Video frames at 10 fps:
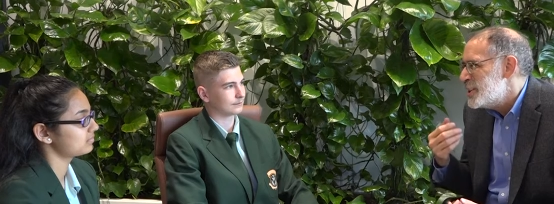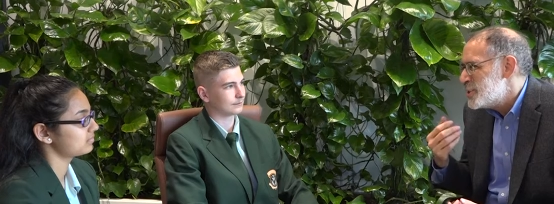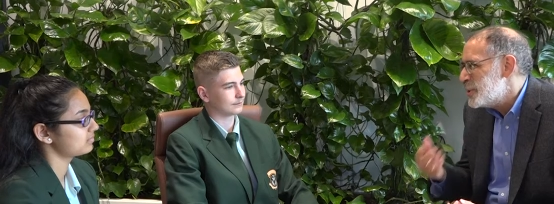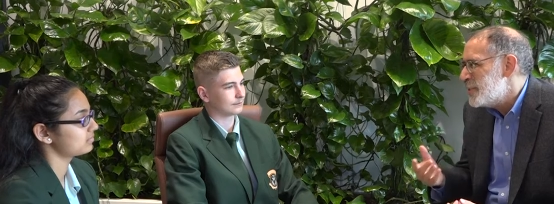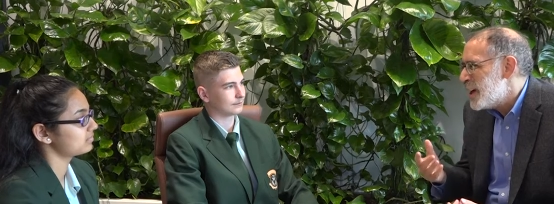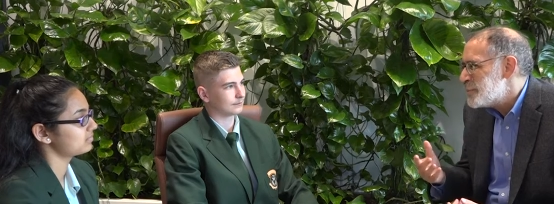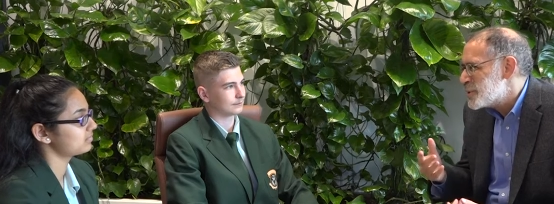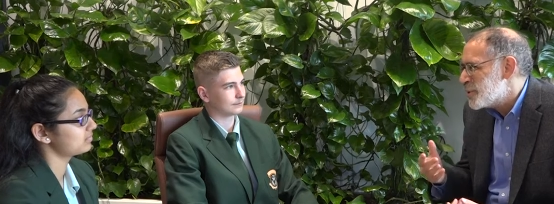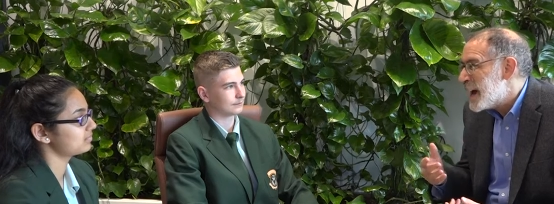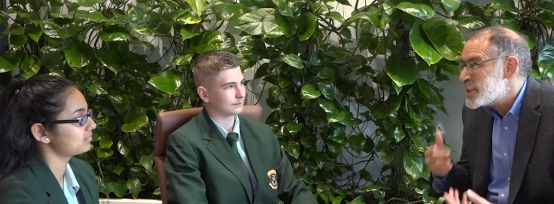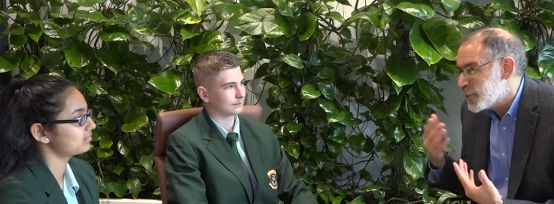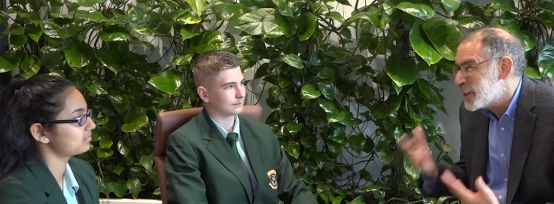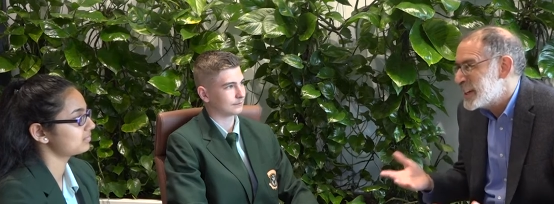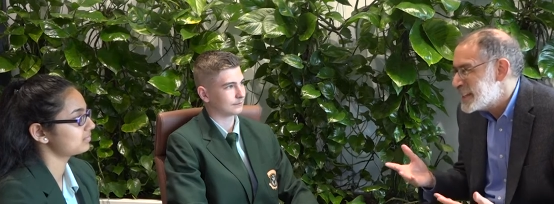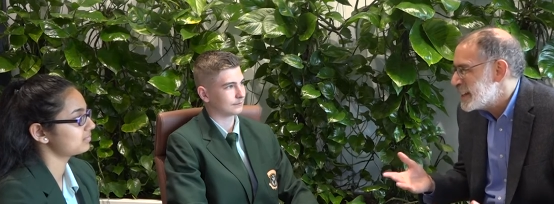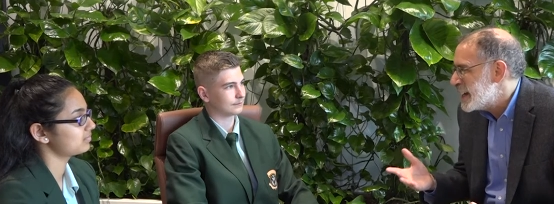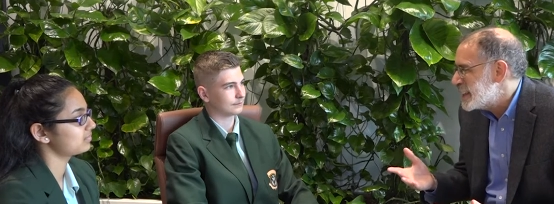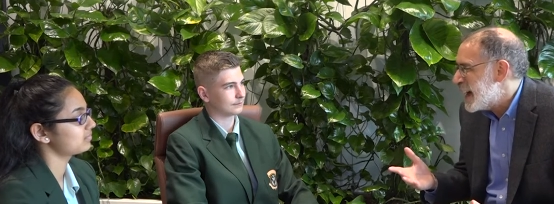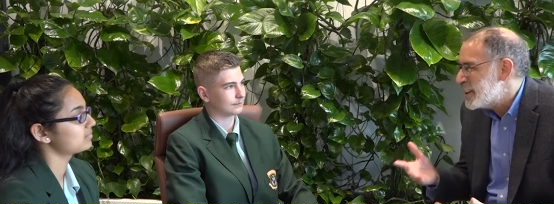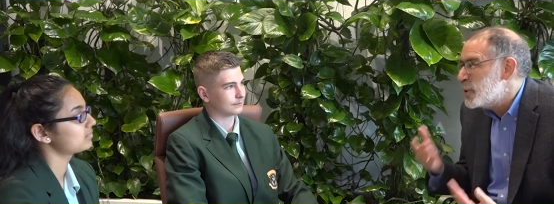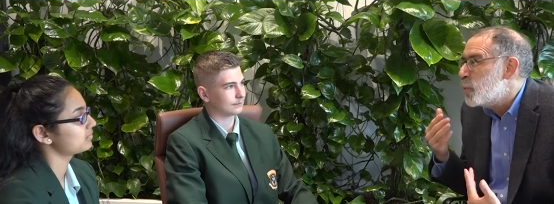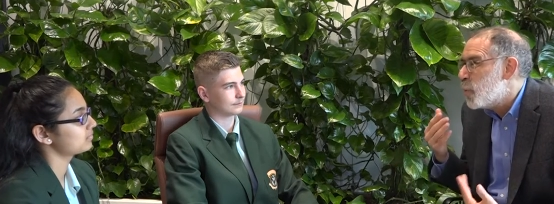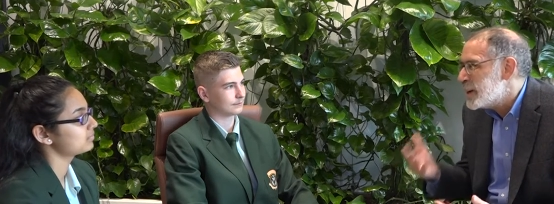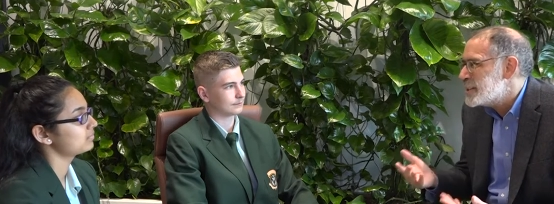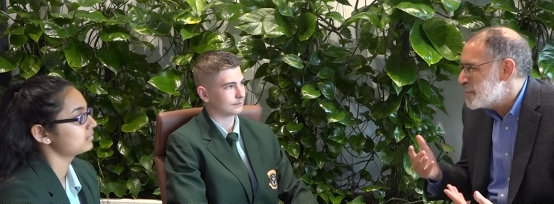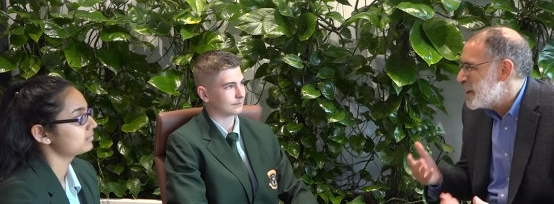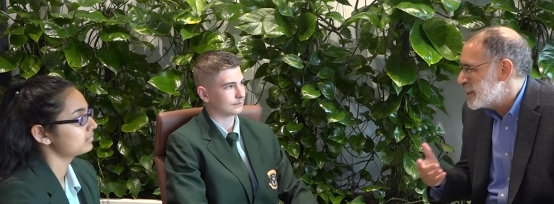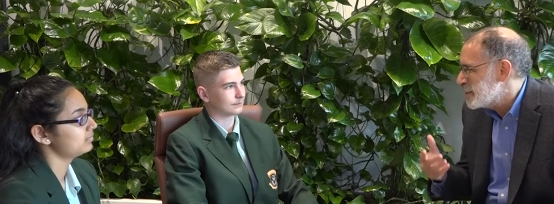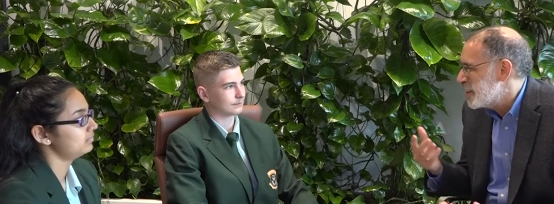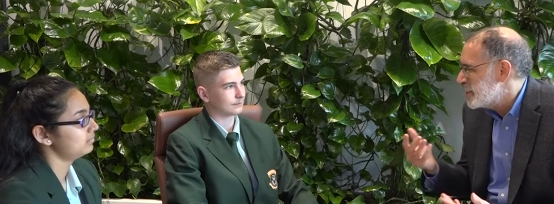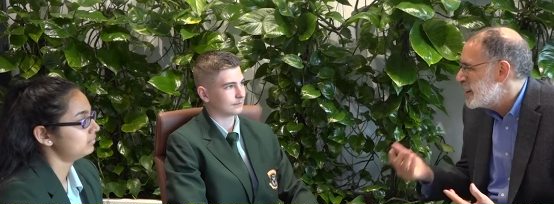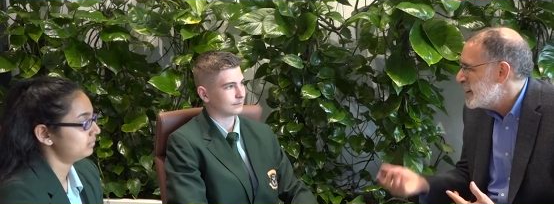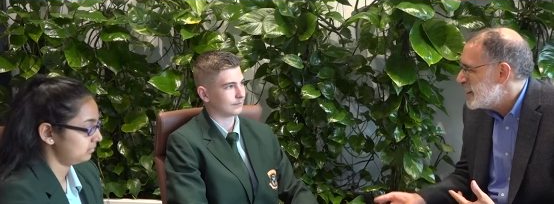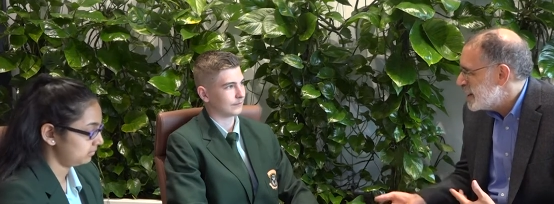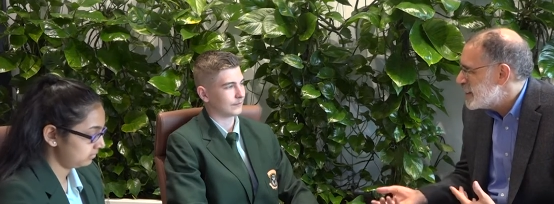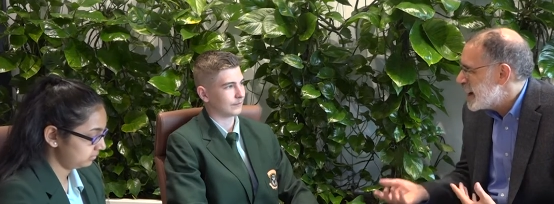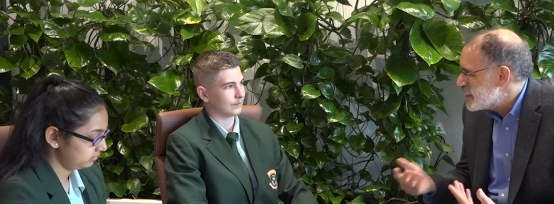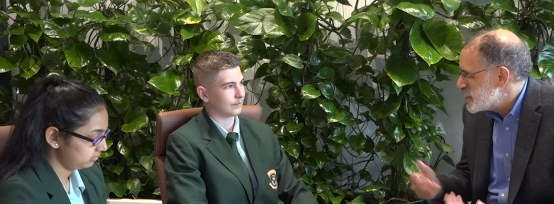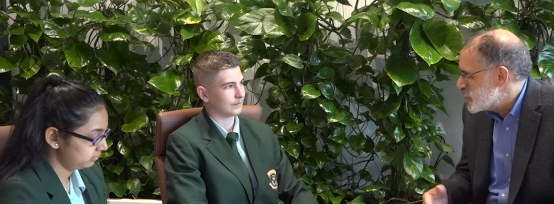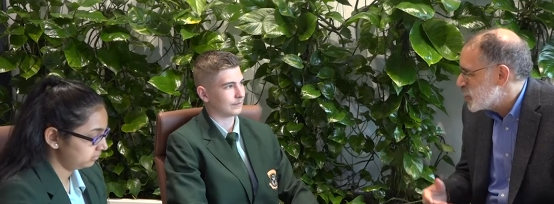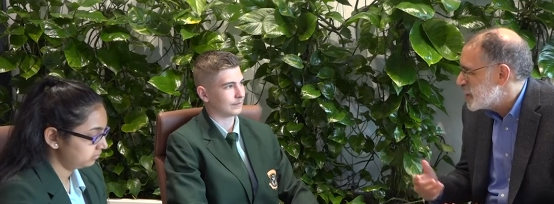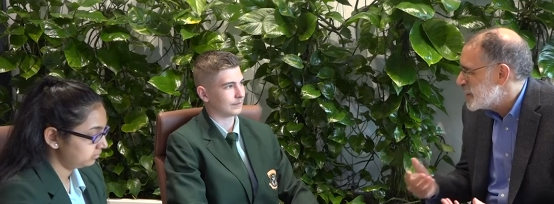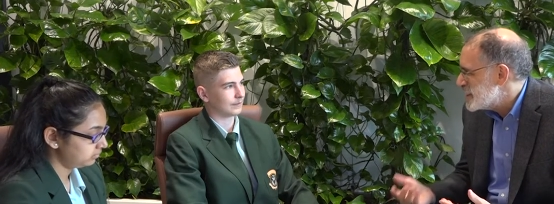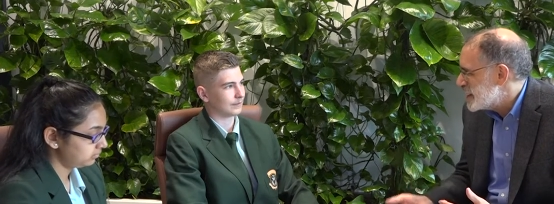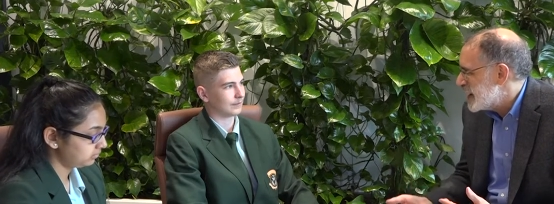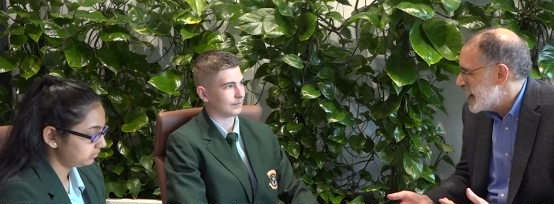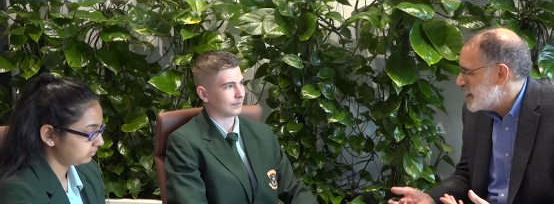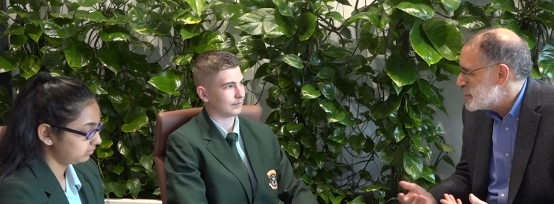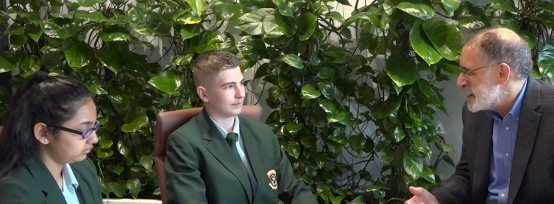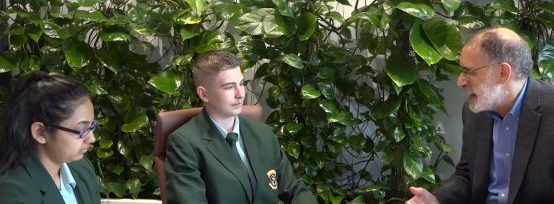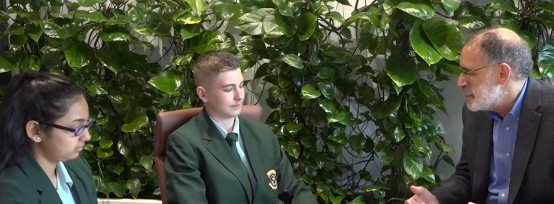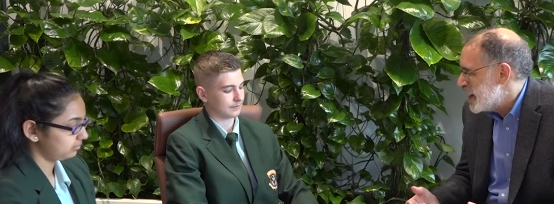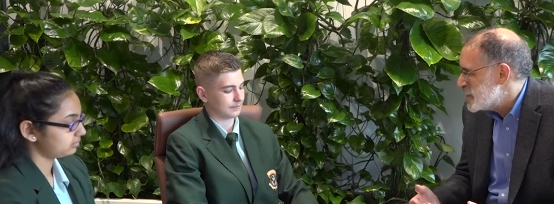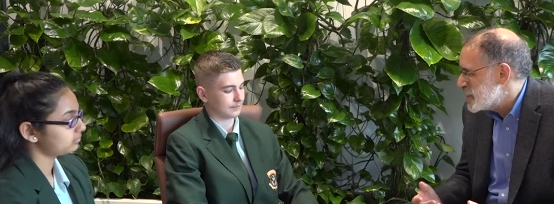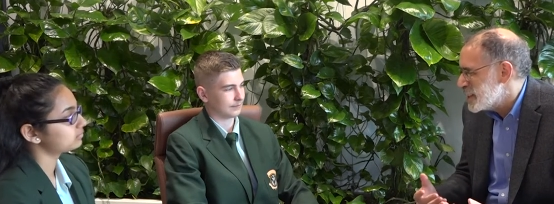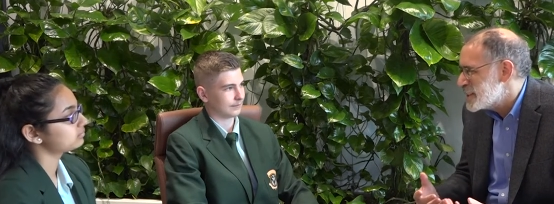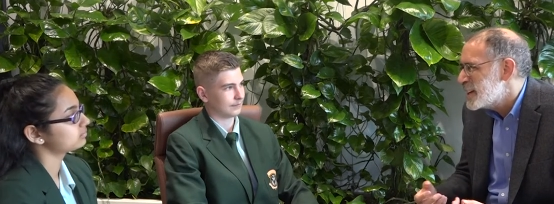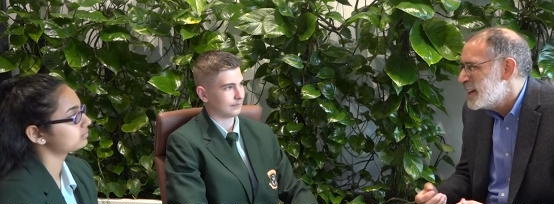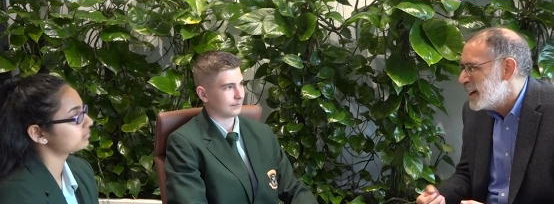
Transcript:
Speaker 1: So we developed Scratch for kids like that who wanted to make their own interactive stories and games and animations